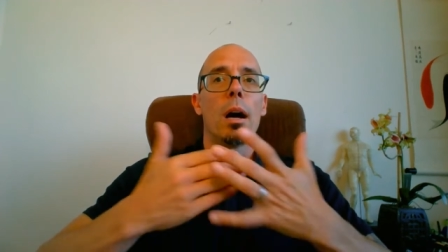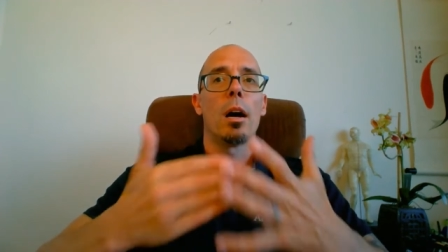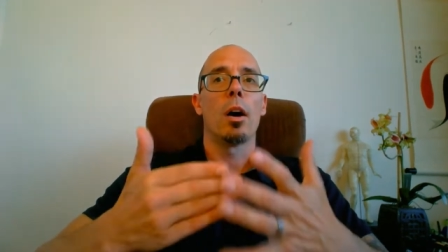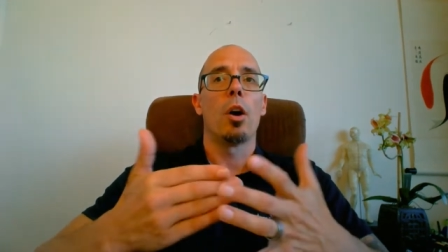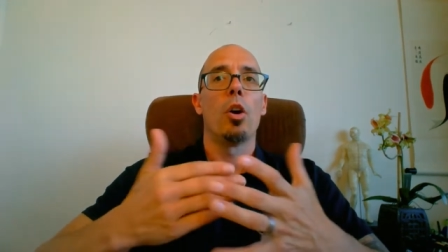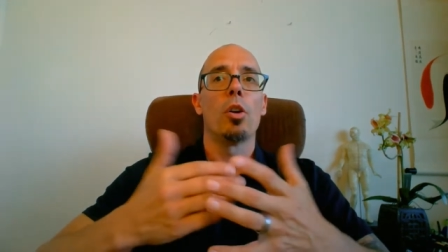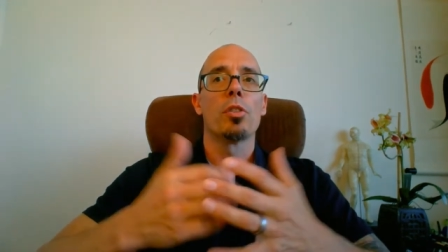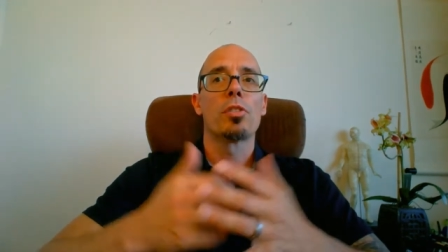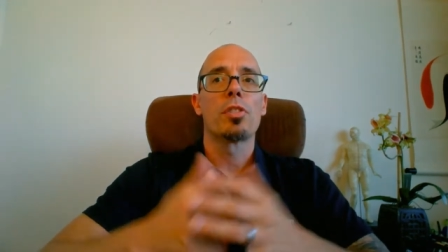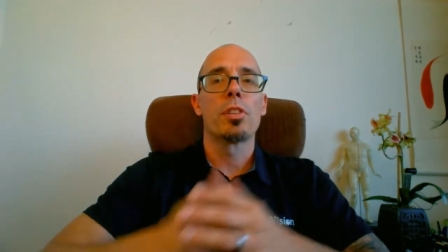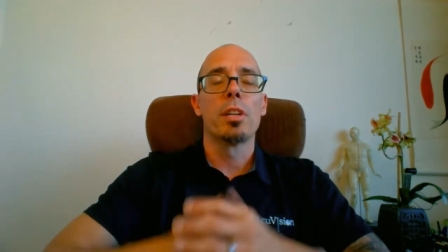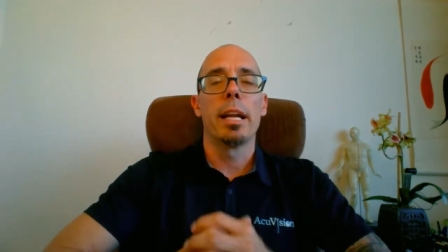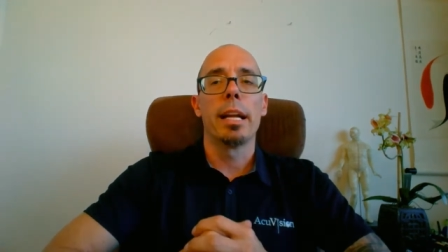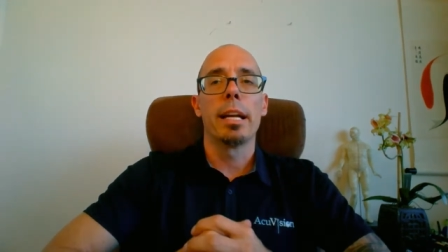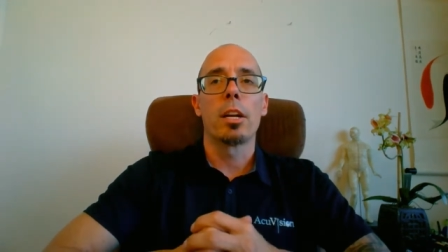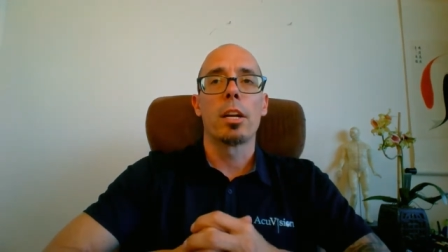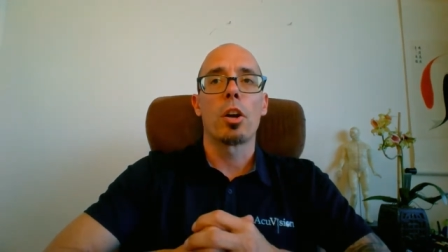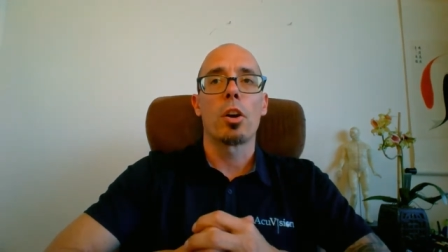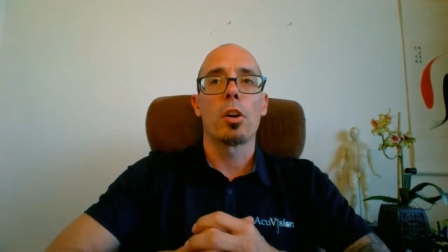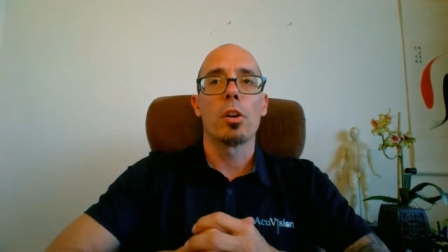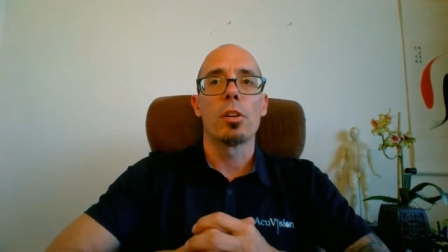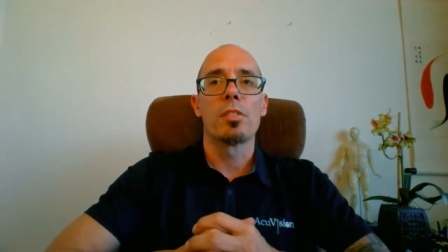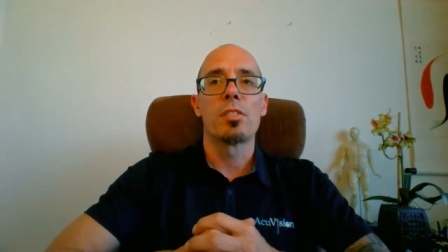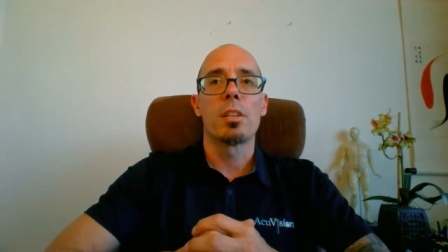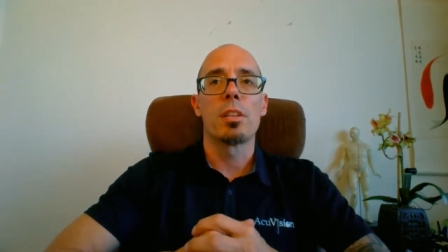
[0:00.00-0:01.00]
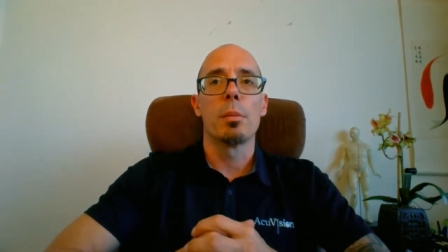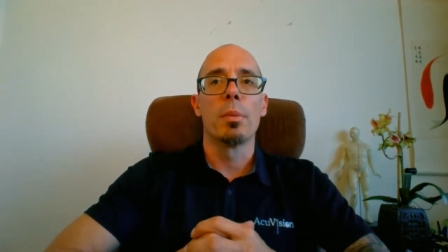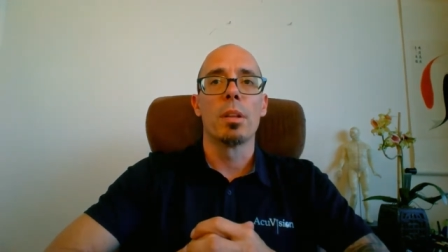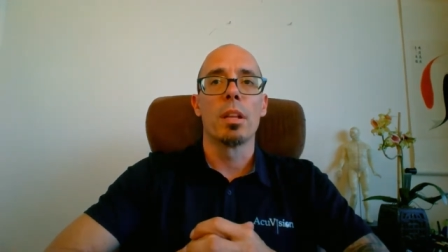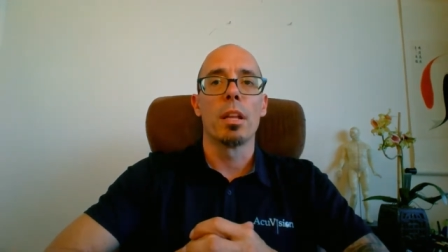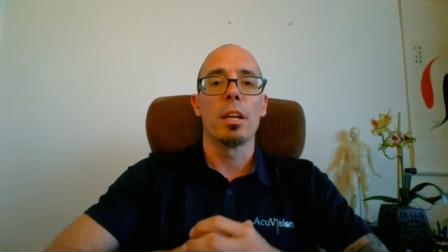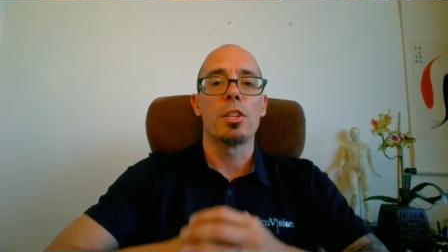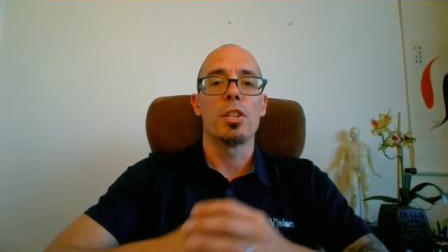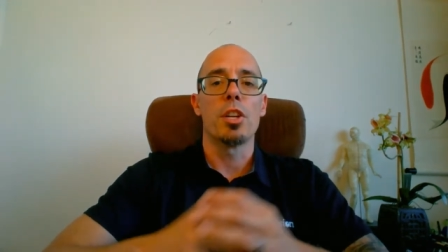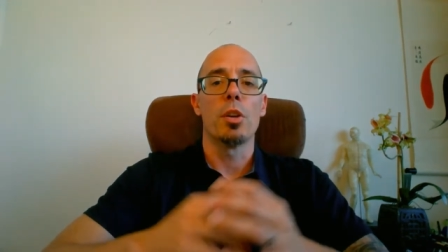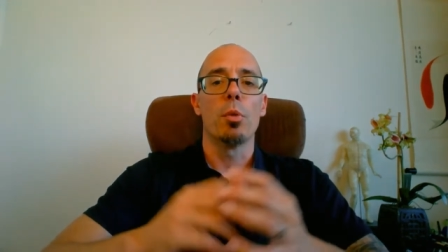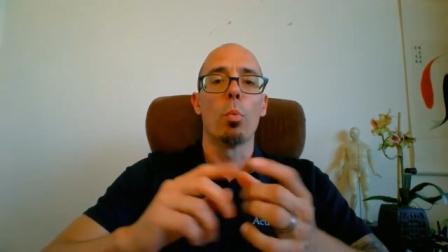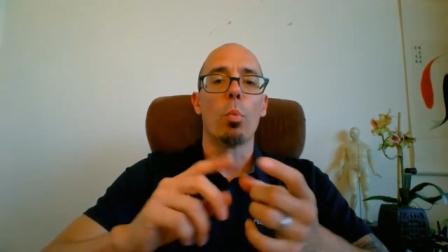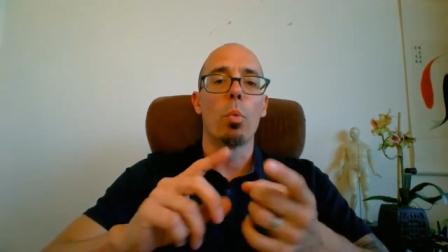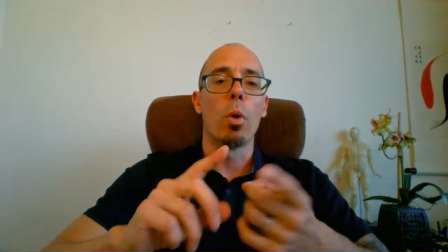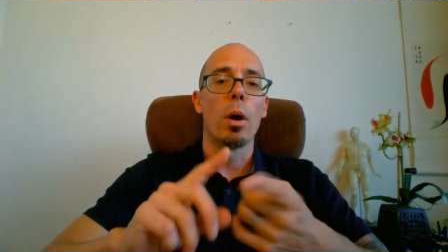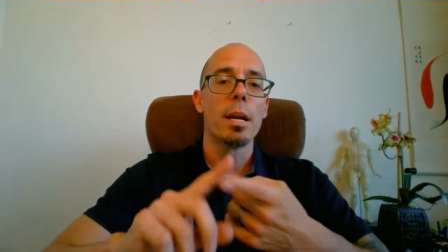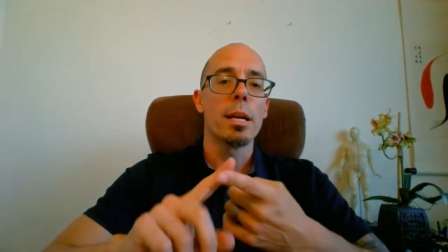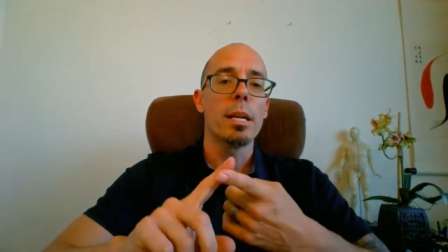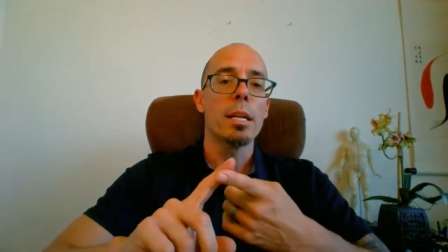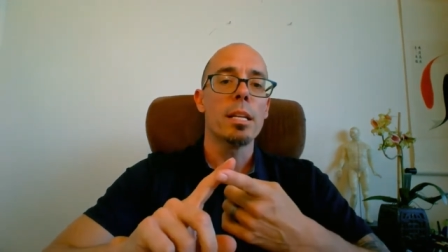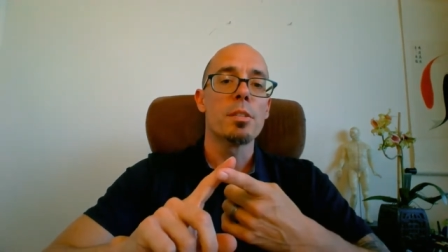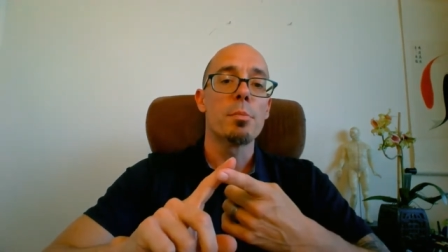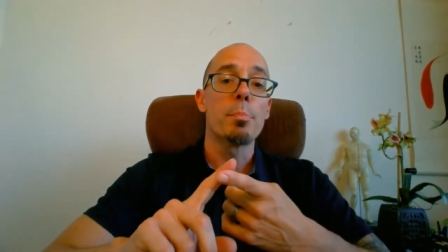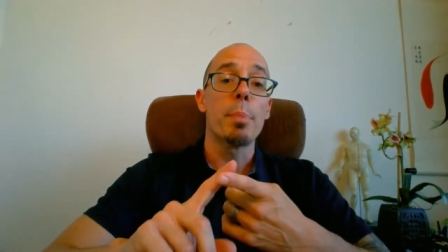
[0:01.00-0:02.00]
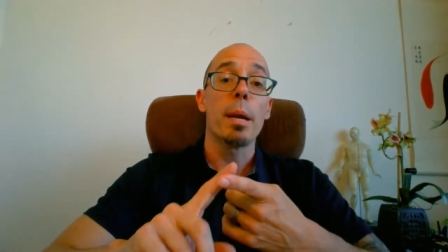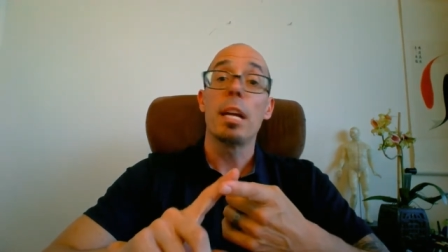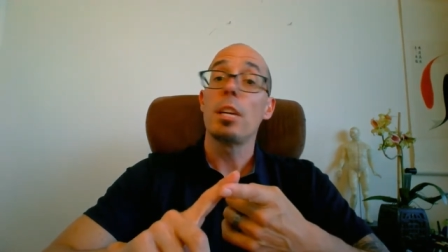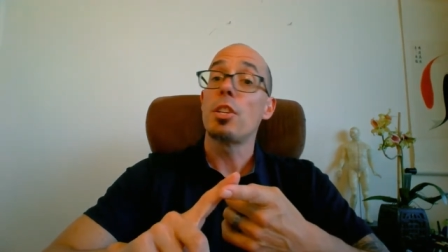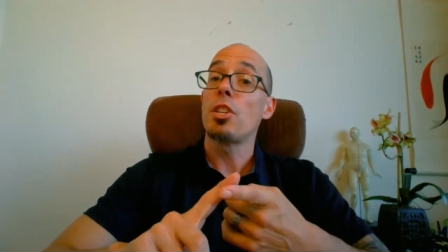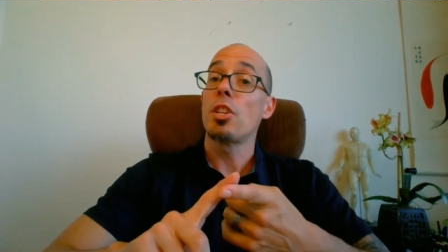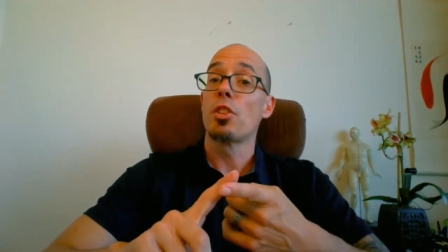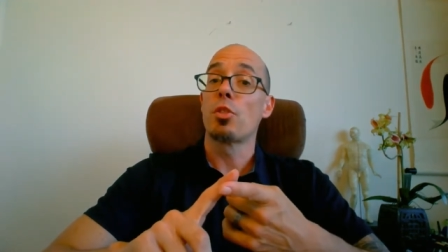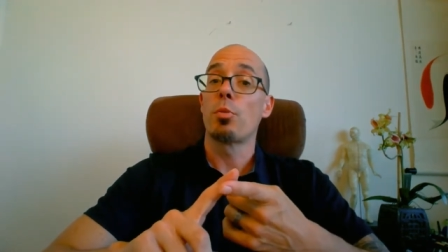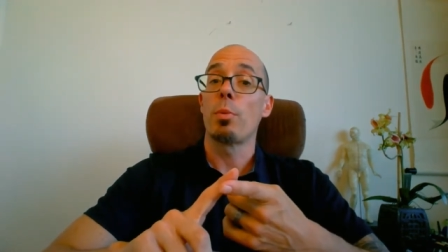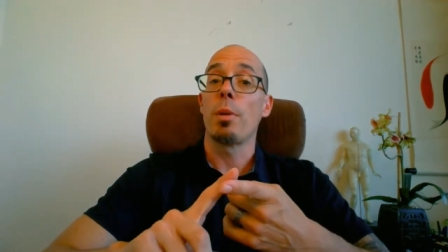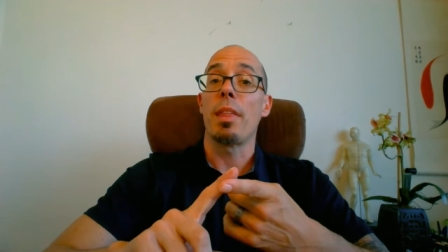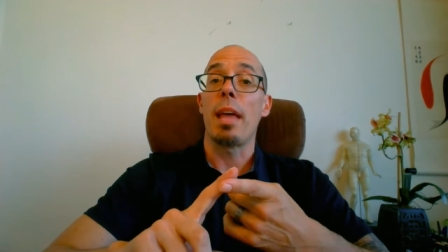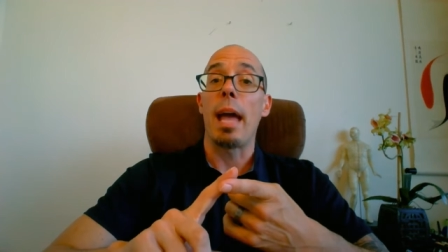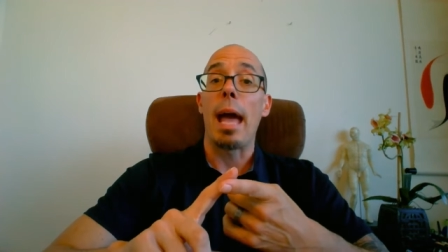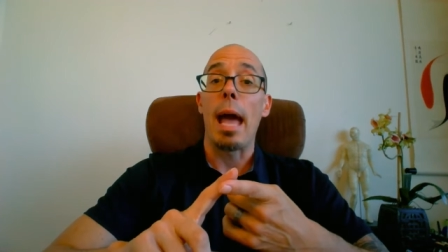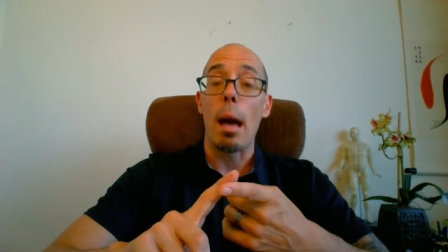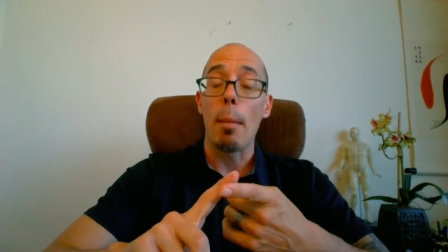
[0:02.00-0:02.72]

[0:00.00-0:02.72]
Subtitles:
alternating current stimulation. One is patients with